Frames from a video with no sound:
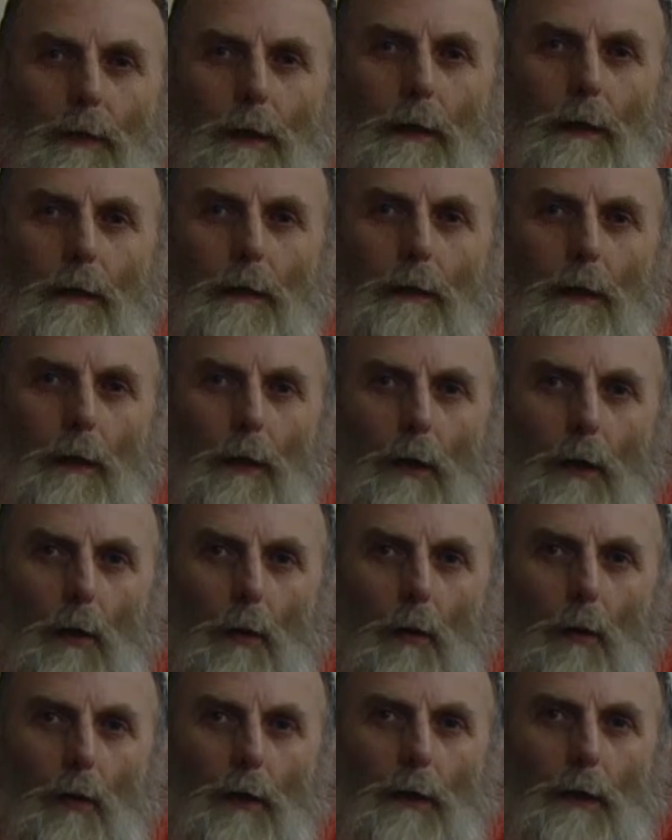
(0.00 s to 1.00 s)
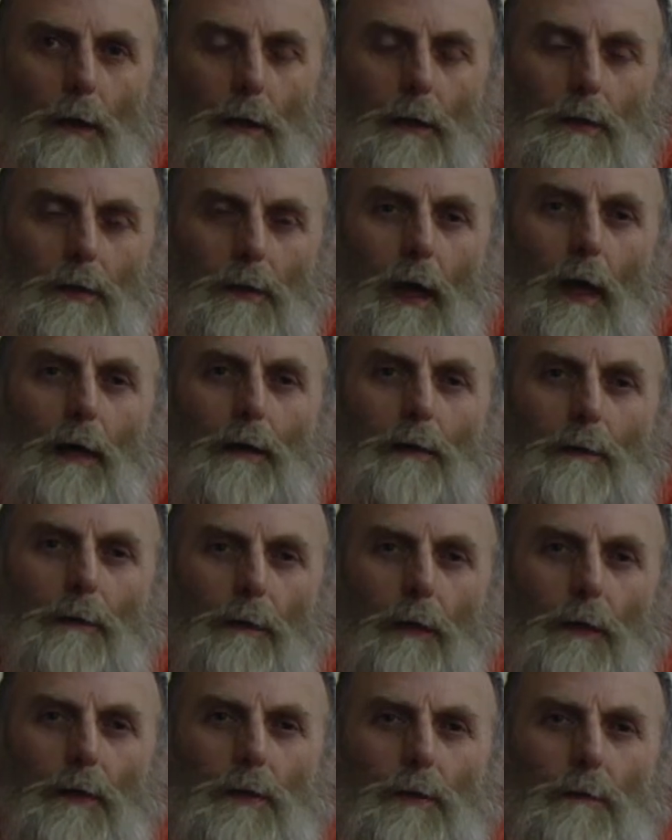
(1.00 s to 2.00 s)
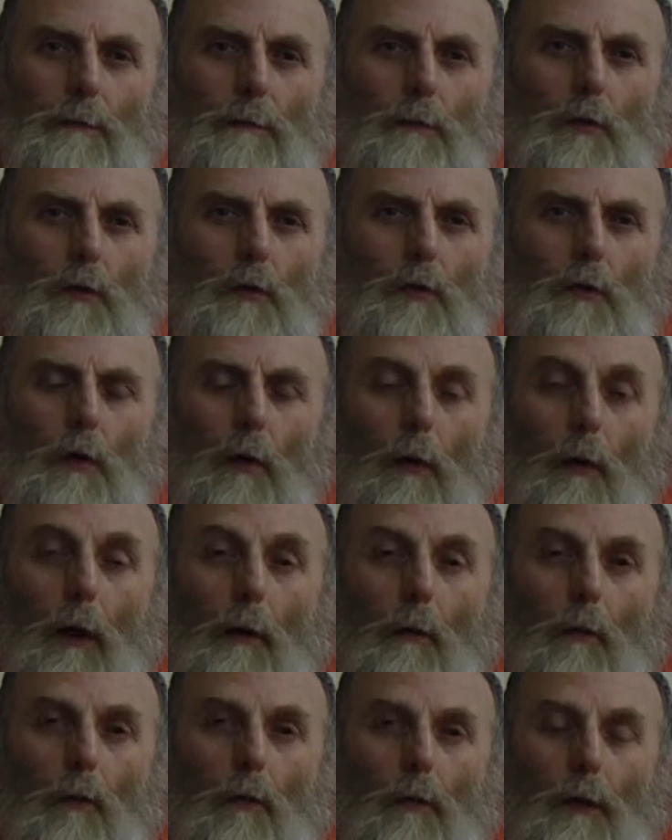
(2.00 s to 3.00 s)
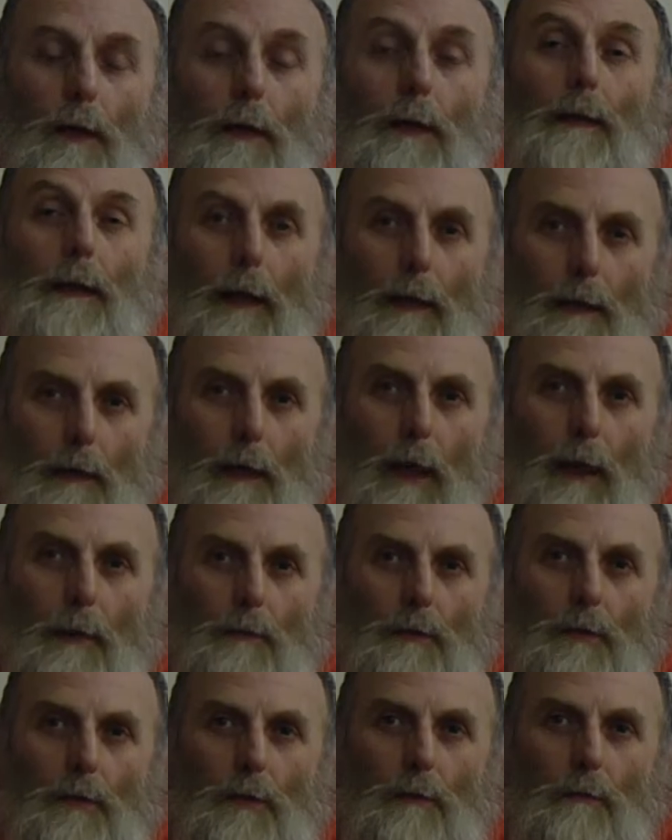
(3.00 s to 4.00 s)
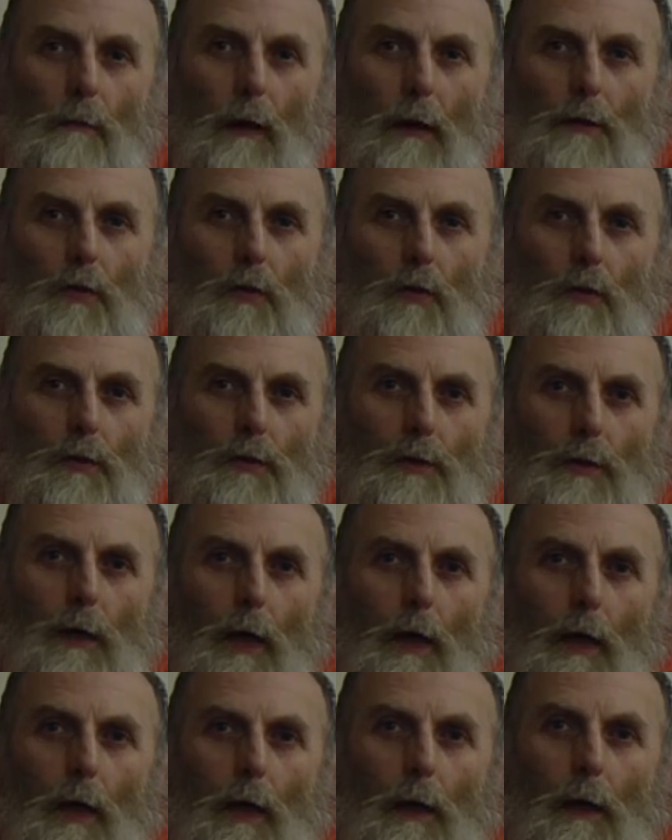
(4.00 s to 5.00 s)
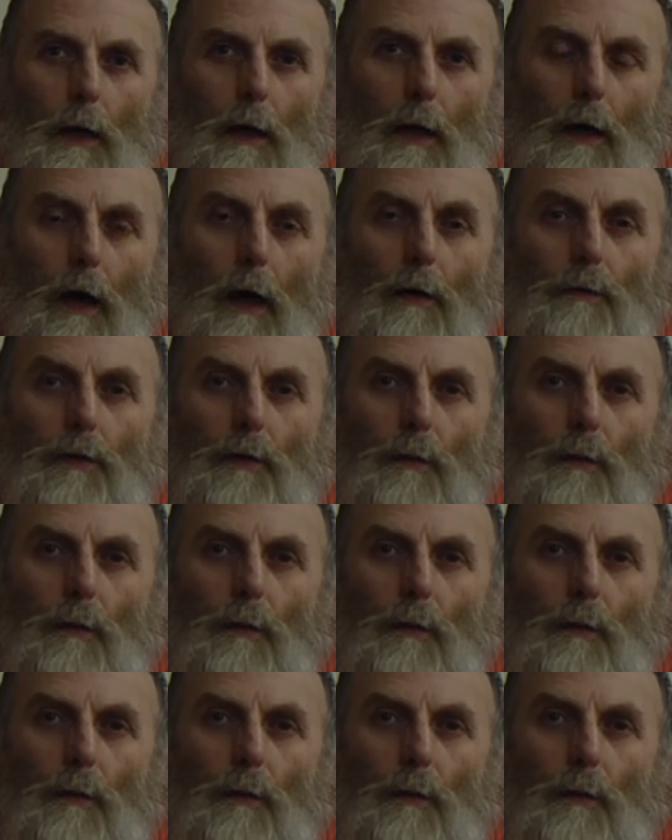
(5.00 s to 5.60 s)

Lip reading: thing. We started the festival, or we then came to the racecourse after